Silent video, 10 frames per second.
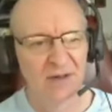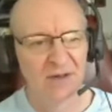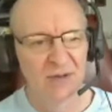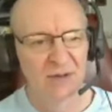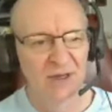
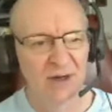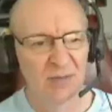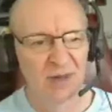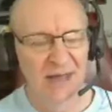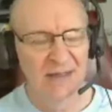So here,
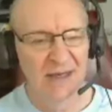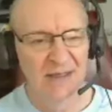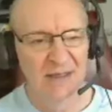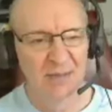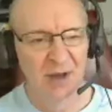black
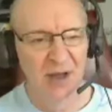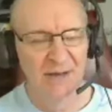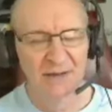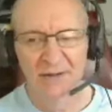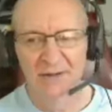takes the
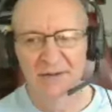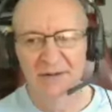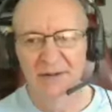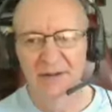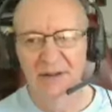pawn.
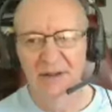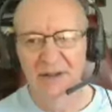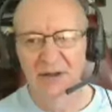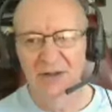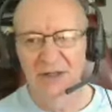
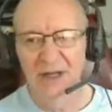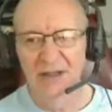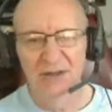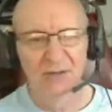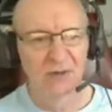Goes
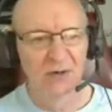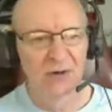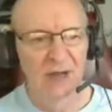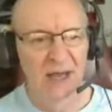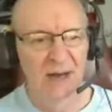against the
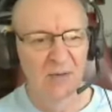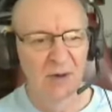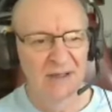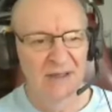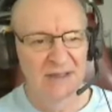rule, and
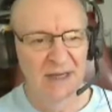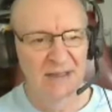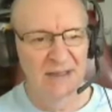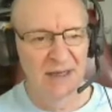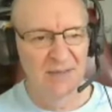white
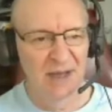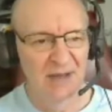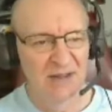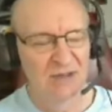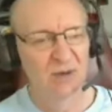decides to take
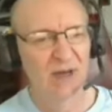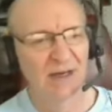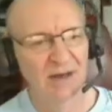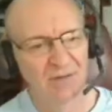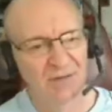back this way.
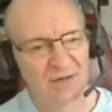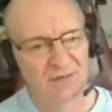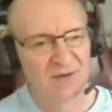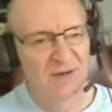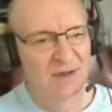Now, if you
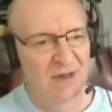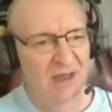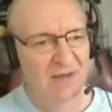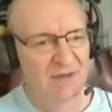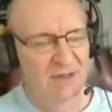
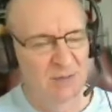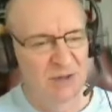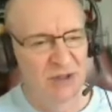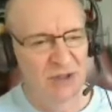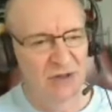if this
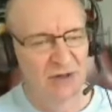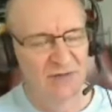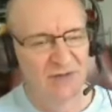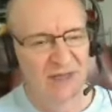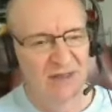position looks
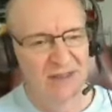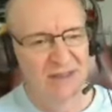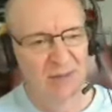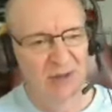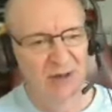vaguely
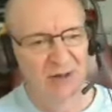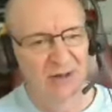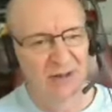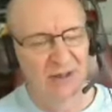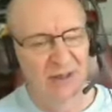similar,
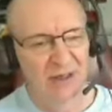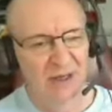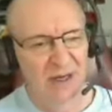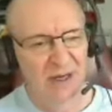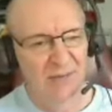
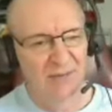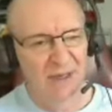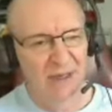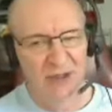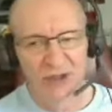um,
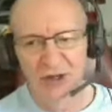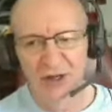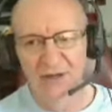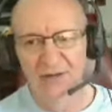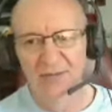it
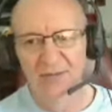should,